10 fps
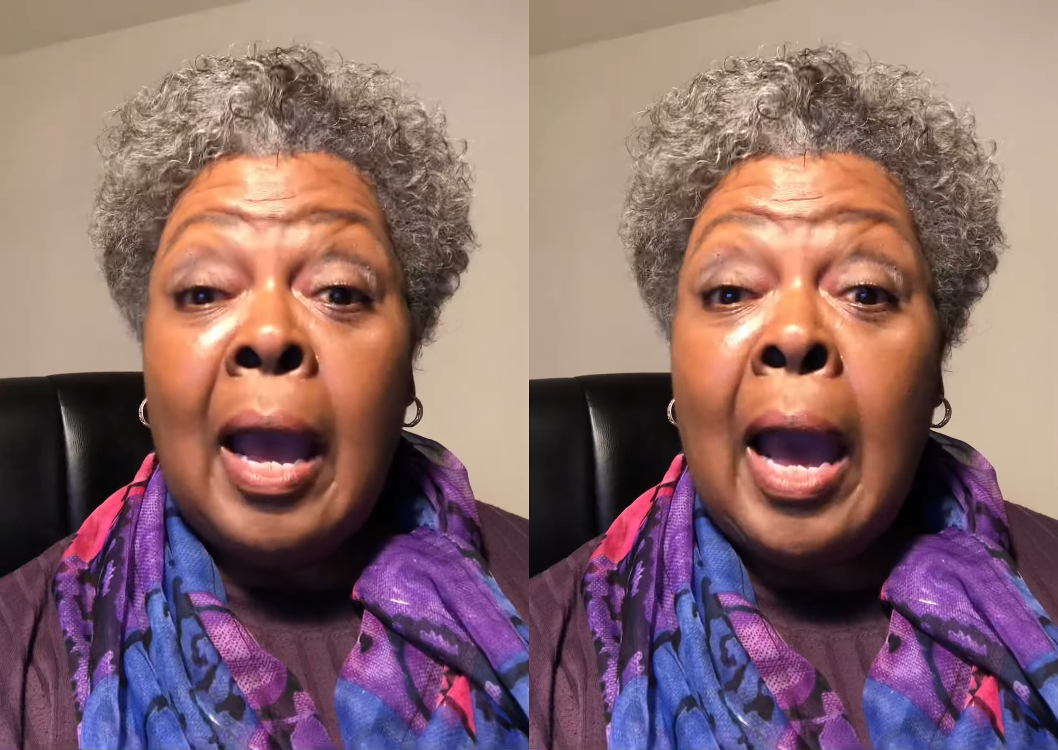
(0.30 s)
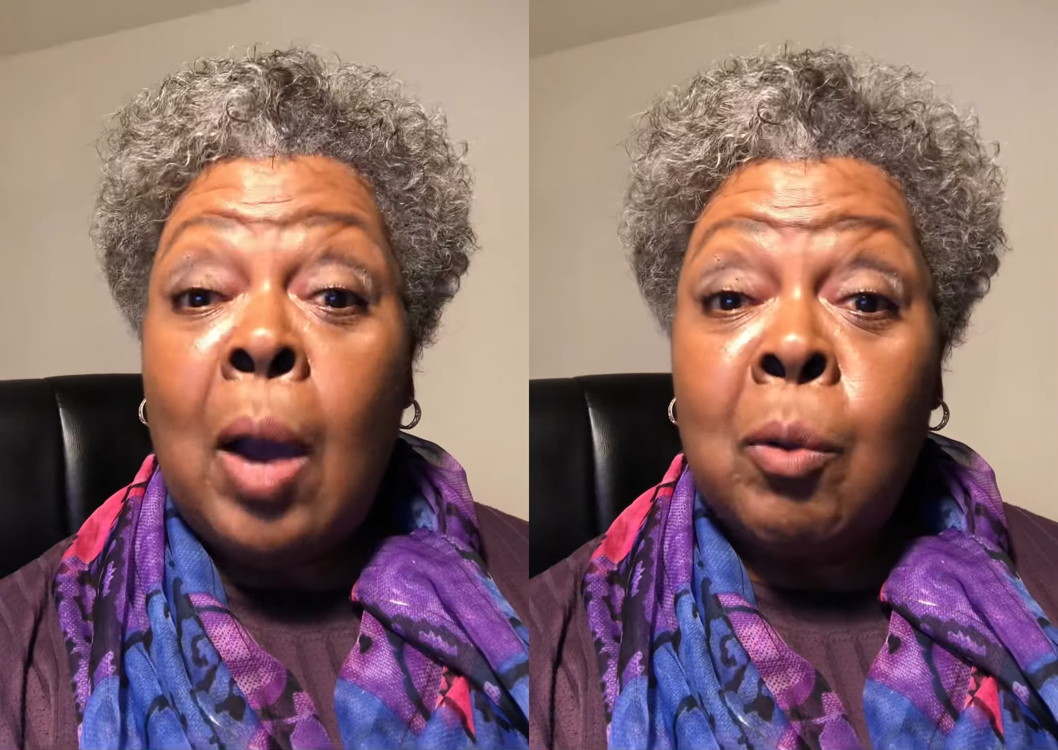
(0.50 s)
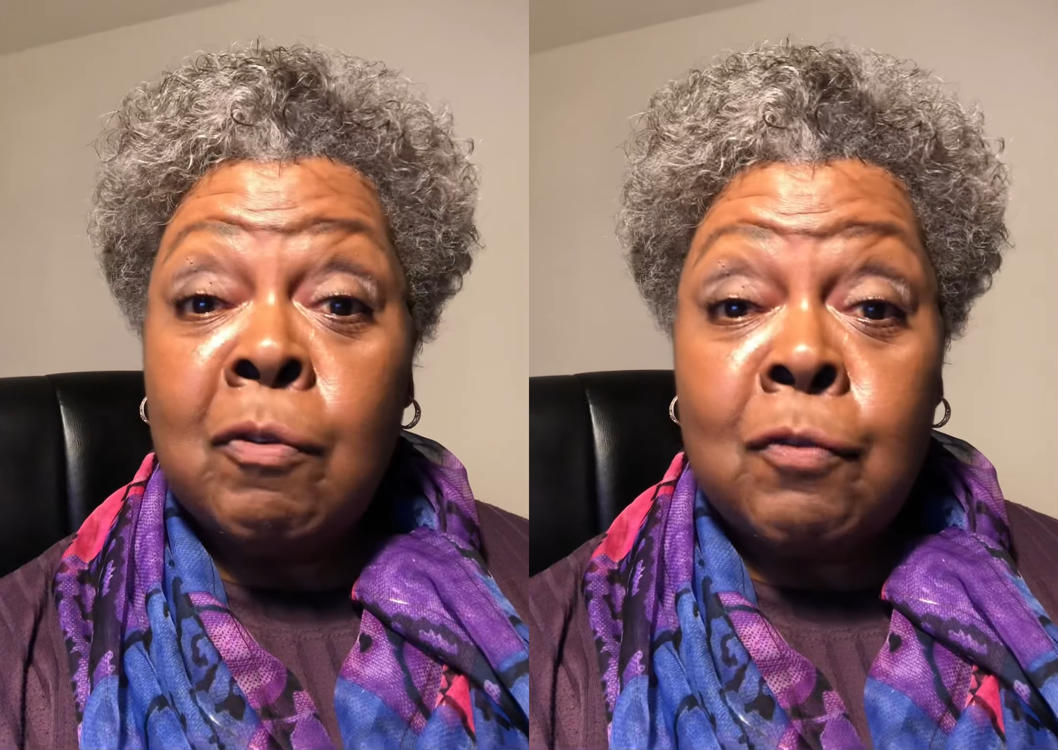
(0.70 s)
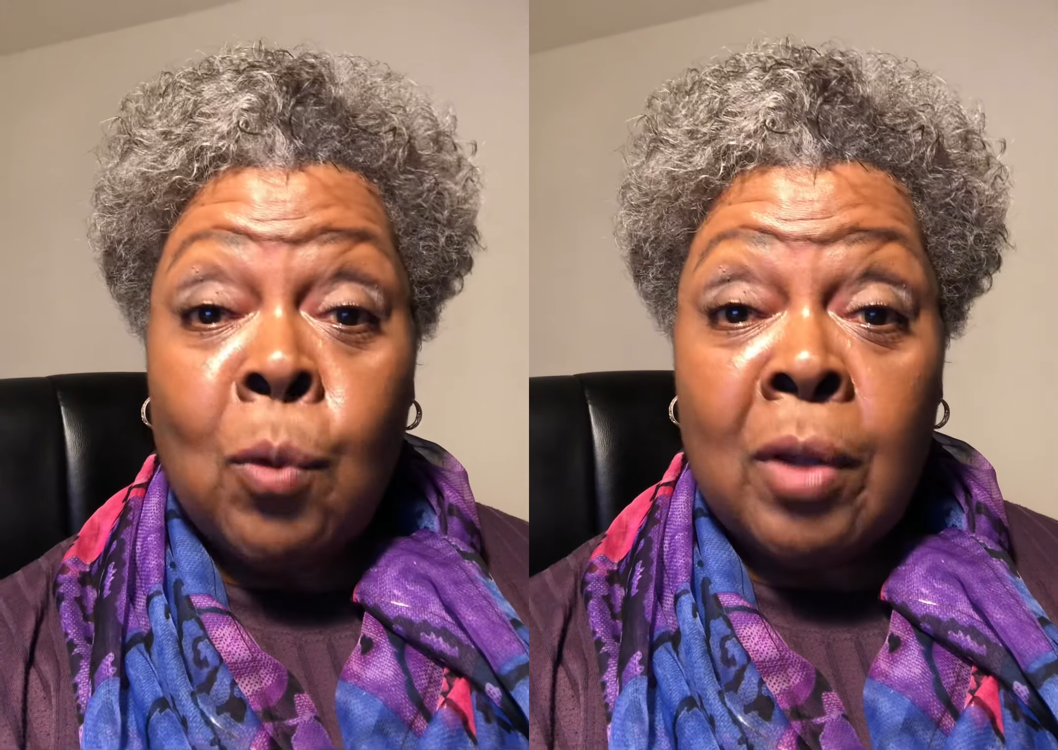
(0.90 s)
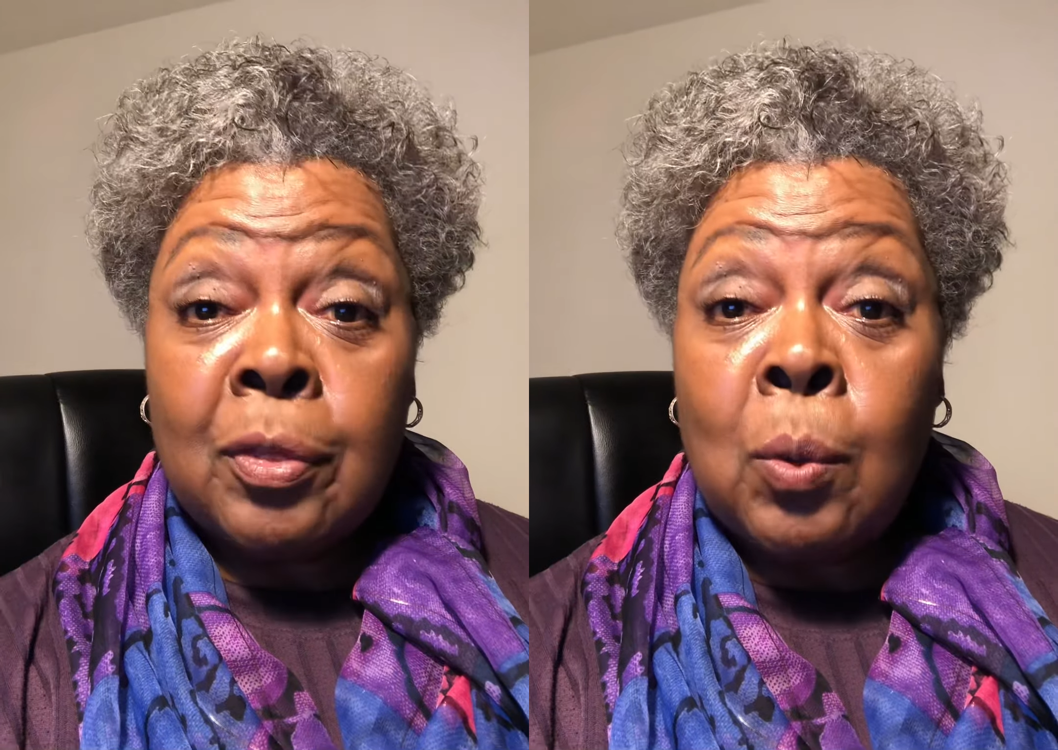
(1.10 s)
Our
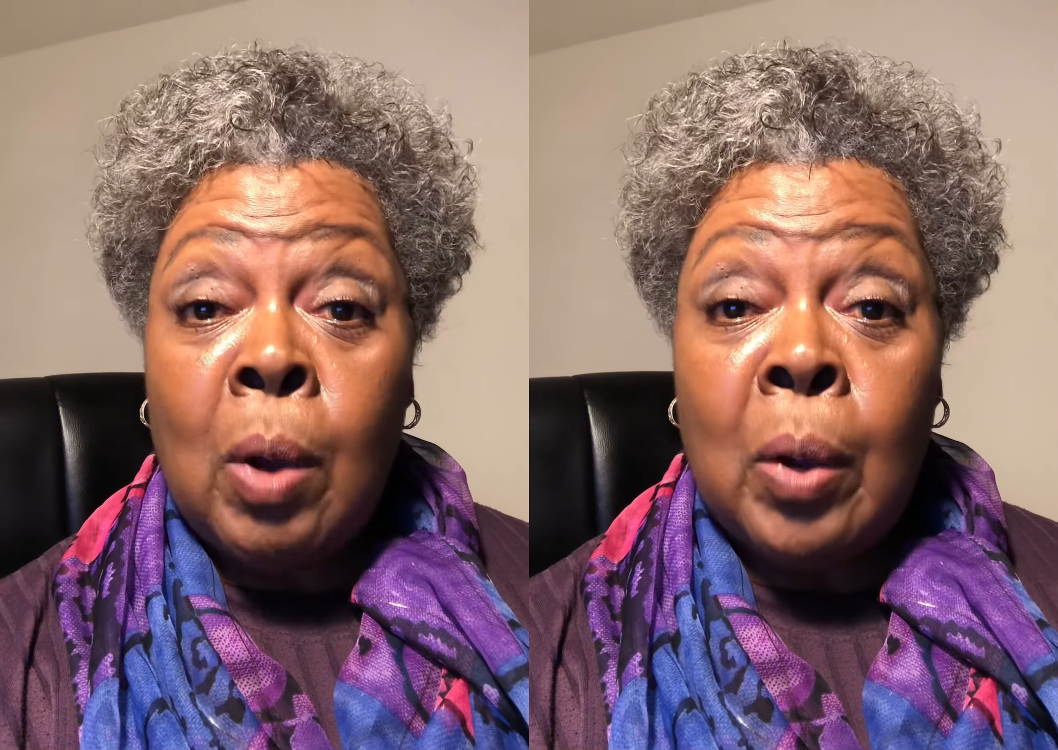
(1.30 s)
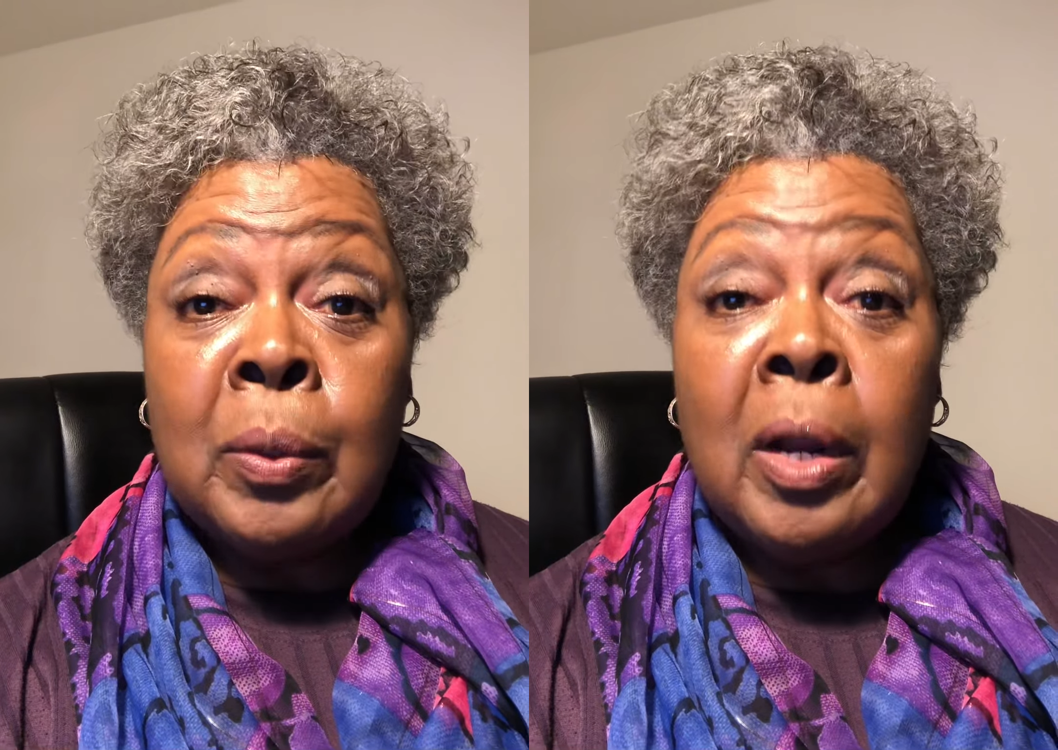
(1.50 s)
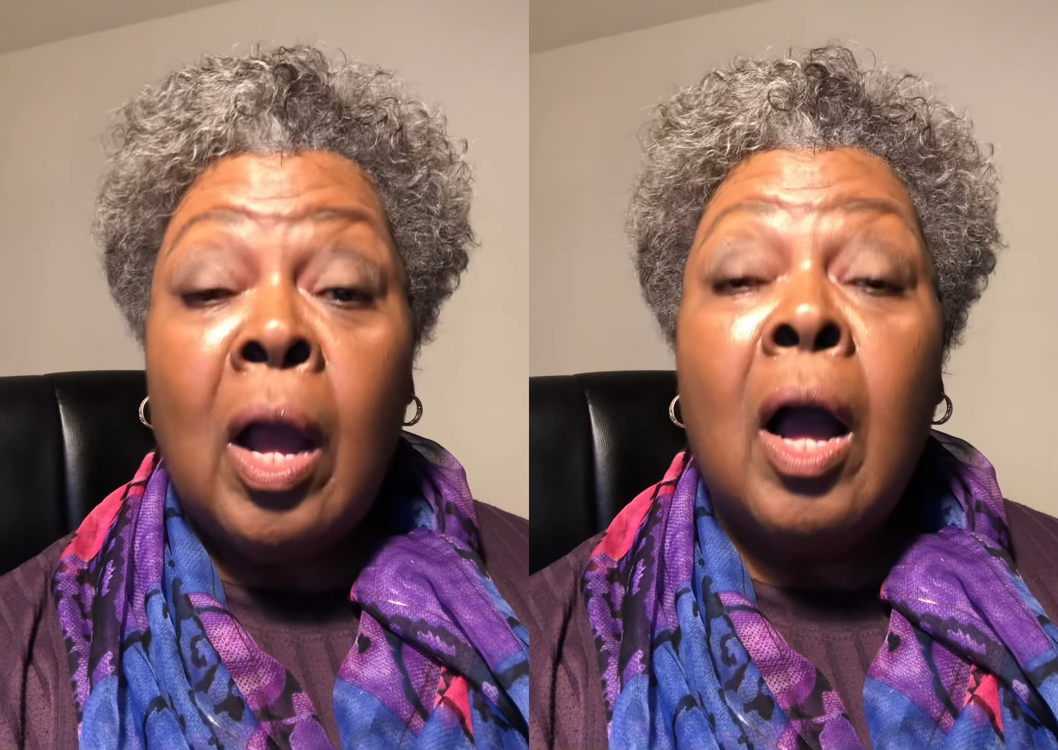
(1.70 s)
fourth quote